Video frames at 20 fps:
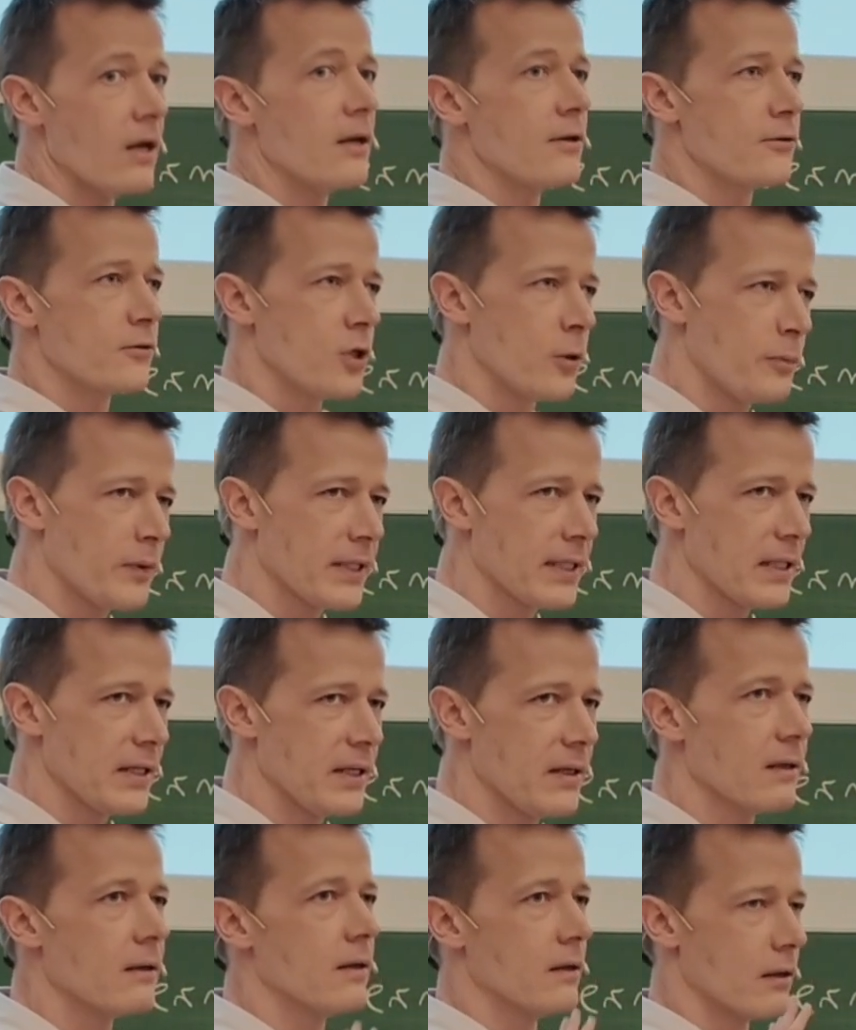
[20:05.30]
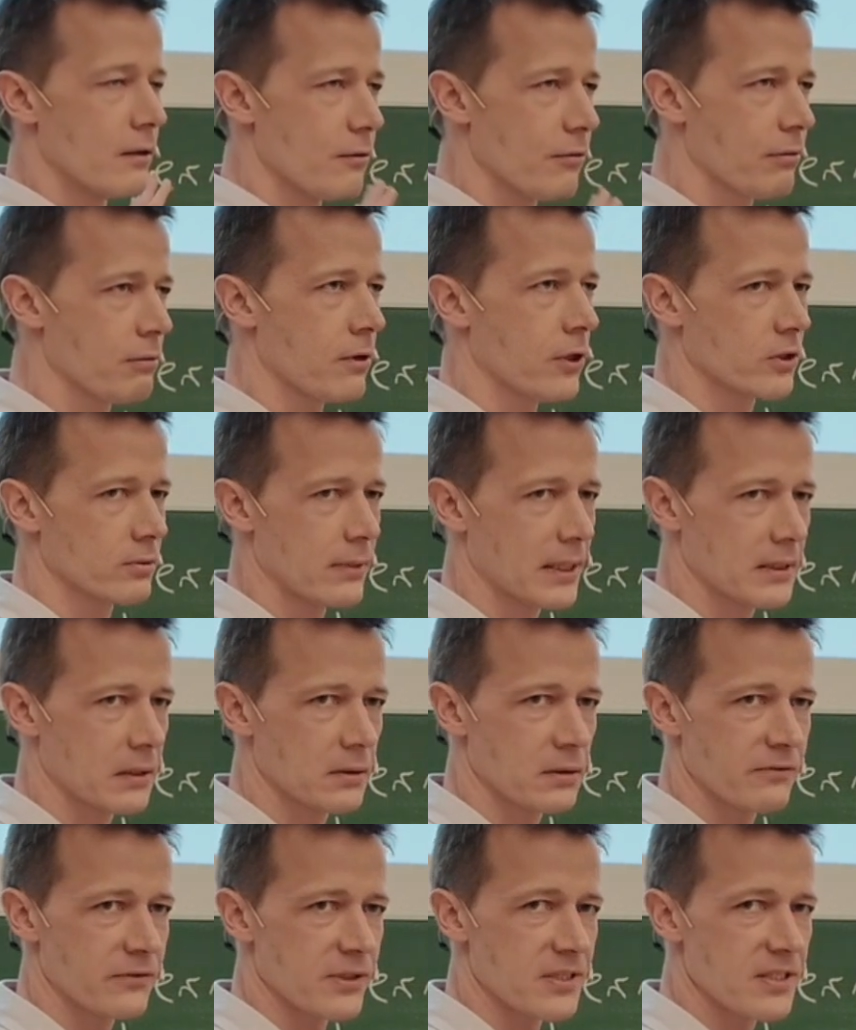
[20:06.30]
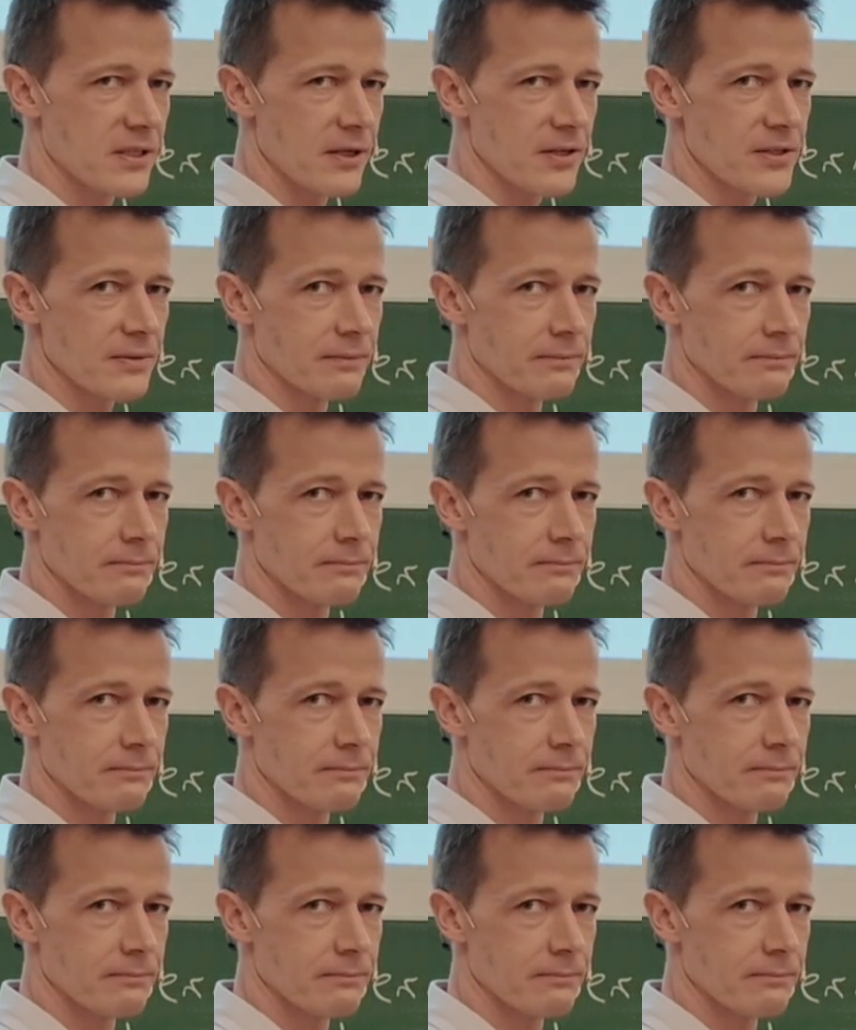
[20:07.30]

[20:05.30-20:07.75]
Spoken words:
typically through automatic differentiation.